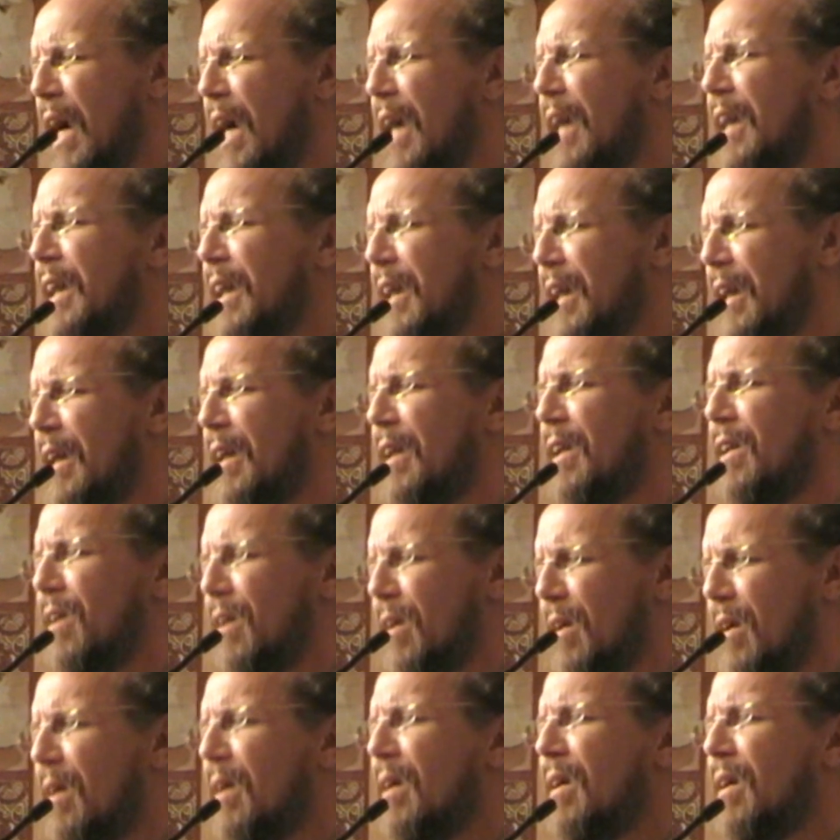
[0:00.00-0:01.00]
I need
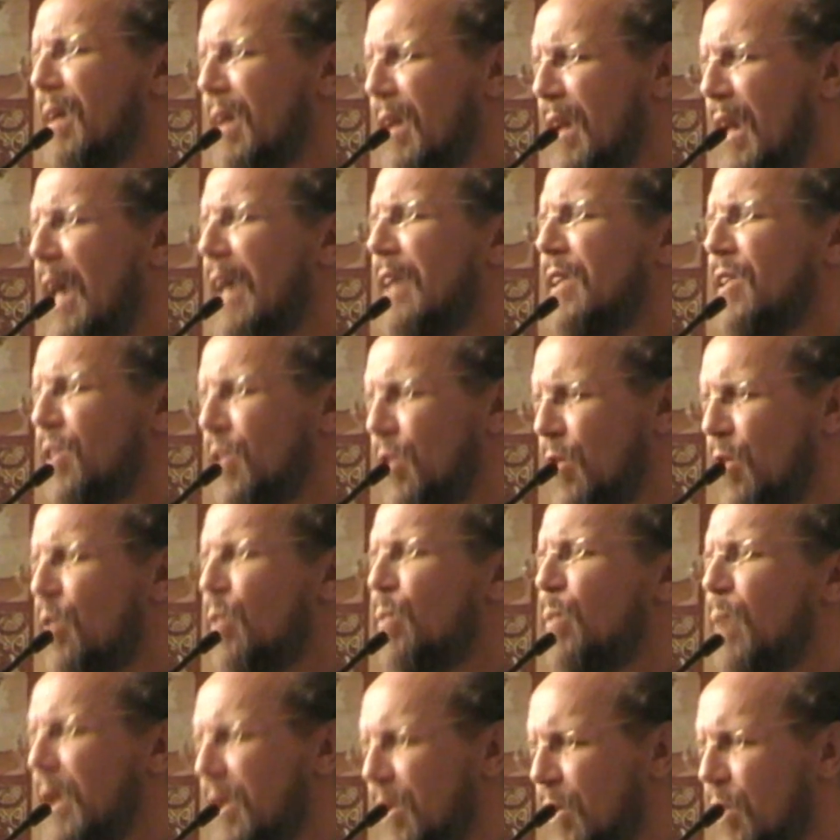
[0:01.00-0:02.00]

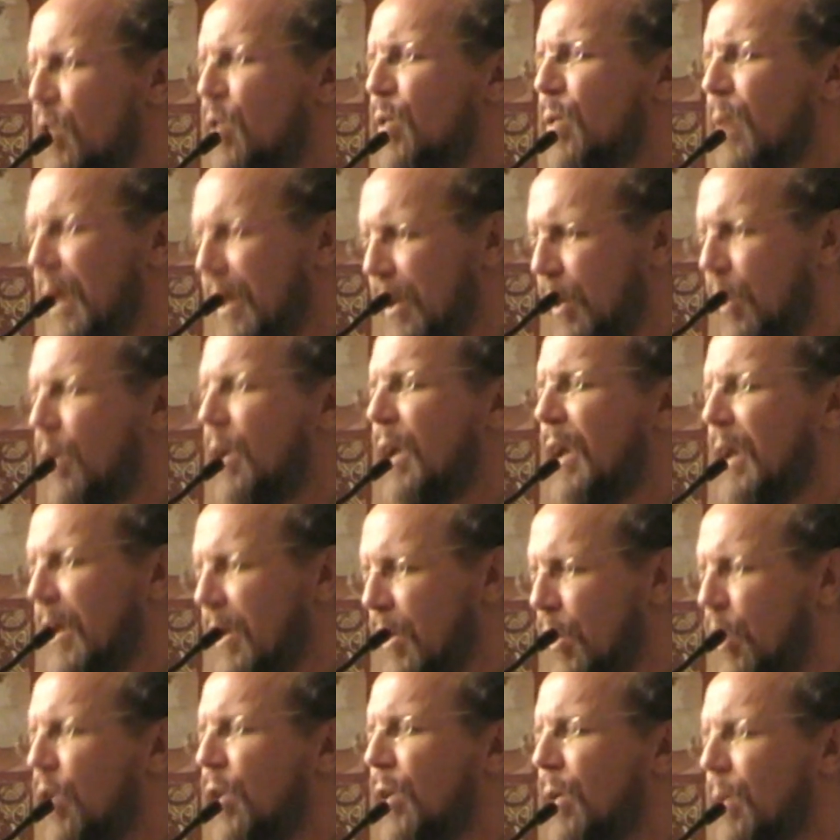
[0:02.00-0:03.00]
license, registration,
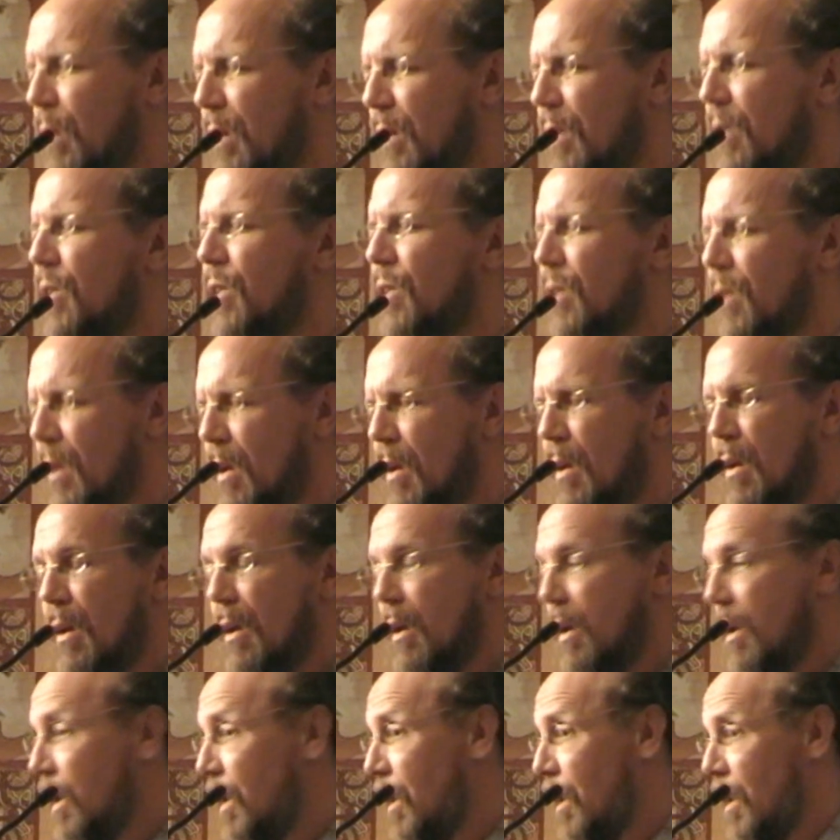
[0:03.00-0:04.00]
and insurance.
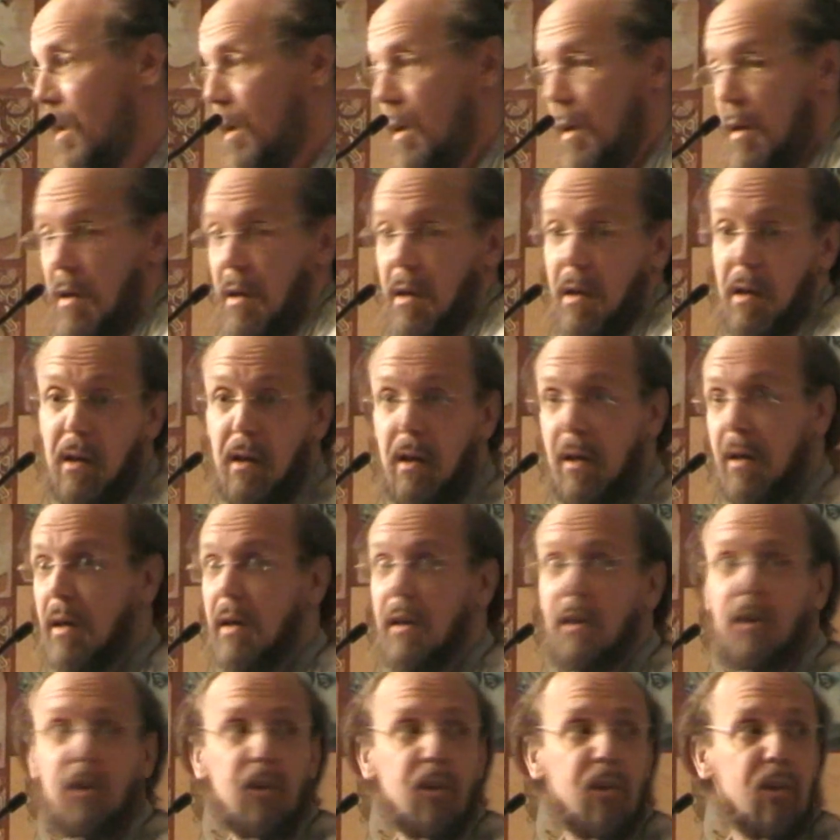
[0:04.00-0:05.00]

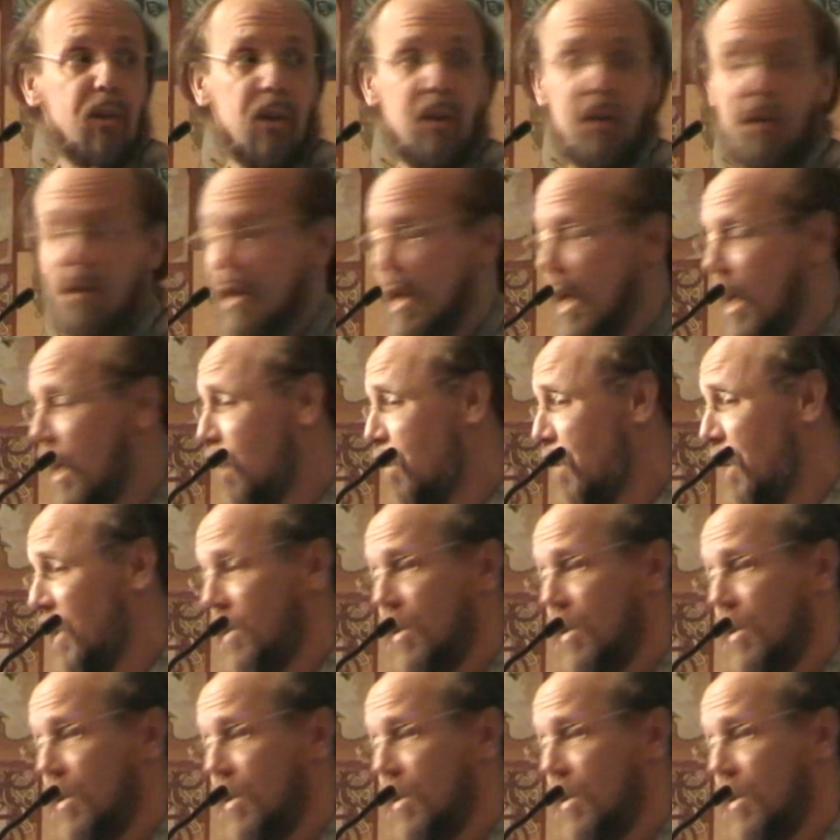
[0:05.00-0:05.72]
And I just looked at him.